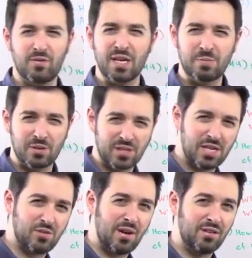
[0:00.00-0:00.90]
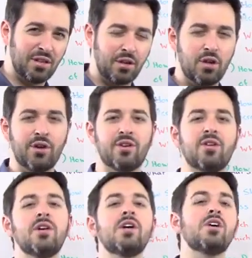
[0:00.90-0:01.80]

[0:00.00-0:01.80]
Facebook stays around a little longer,